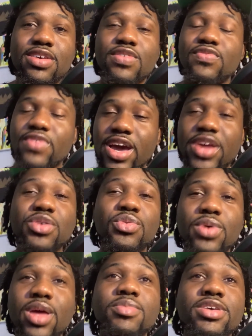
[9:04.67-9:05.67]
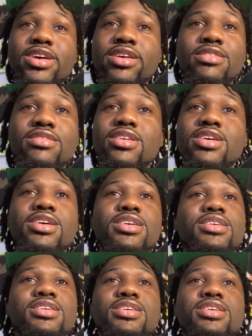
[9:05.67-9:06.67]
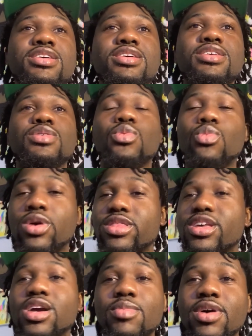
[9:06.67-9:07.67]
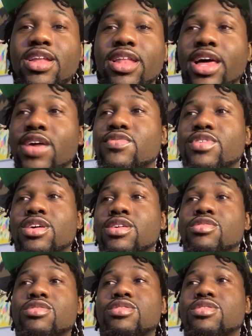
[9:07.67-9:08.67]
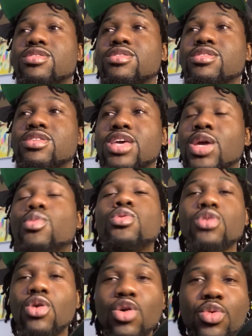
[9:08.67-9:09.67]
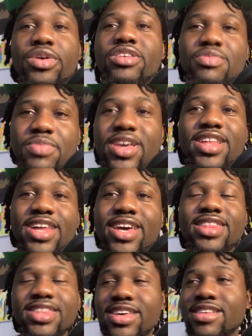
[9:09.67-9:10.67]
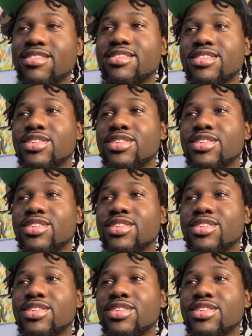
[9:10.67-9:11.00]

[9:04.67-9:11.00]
Find a way, because one thing about life is it won't always be like this.